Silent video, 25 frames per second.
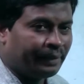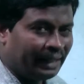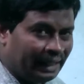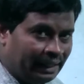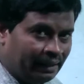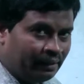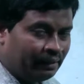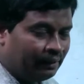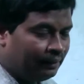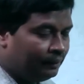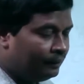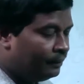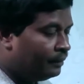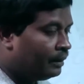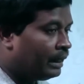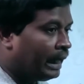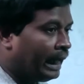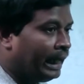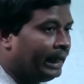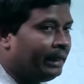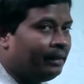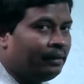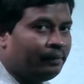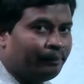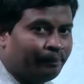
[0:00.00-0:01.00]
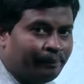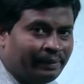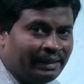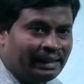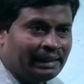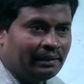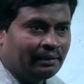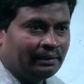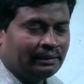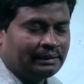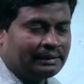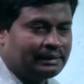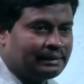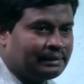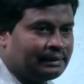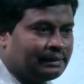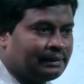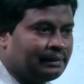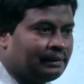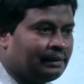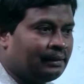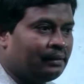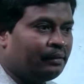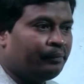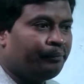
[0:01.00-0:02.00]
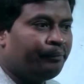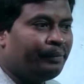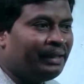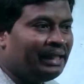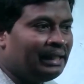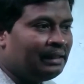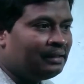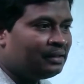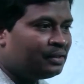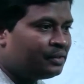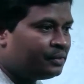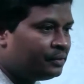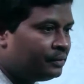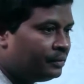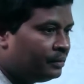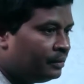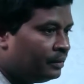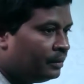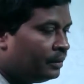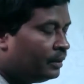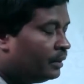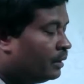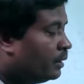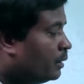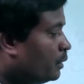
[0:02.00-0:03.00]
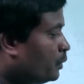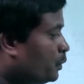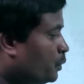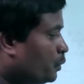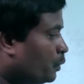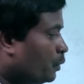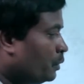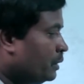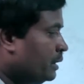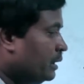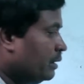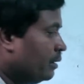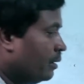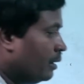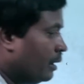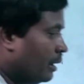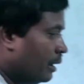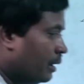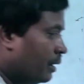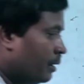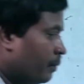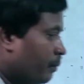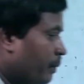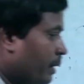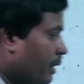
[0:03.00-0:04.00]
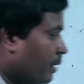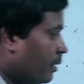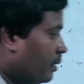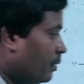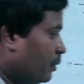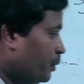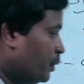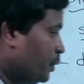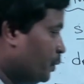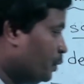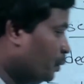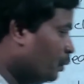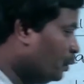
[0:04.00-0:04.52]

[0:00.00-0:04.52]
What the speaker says: pea, and beans. So they are all belongs to